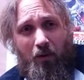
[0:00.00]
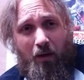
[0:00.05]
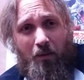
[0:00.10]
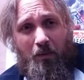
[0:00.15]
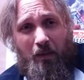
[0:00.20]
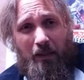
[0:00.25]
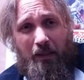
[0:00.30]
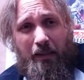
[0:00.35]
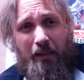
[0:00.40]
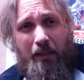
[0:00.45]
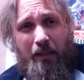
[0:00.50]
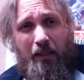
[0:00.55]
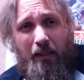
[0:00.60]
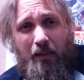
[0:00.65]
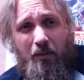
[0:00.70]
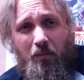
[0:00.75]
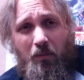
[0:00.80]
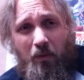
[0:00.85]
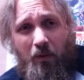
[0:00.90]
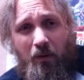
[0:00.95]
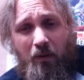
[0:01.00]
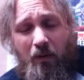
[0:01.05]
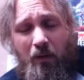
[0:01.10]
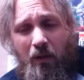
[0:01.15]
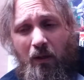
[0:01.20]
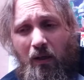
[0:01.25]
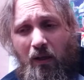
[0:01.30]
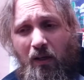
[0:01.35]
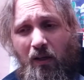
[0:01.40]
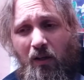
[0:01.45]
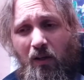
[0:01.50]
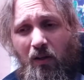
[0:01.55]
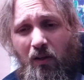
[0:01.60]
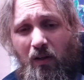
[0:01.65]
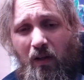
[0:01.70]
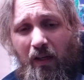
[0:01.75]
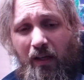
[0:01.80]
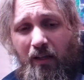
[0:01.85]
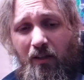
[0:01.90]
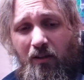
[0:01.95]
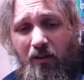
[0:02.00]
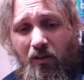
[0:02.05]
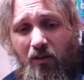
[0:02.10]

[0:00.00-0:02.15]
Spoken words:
I'm not an idiot, but, like,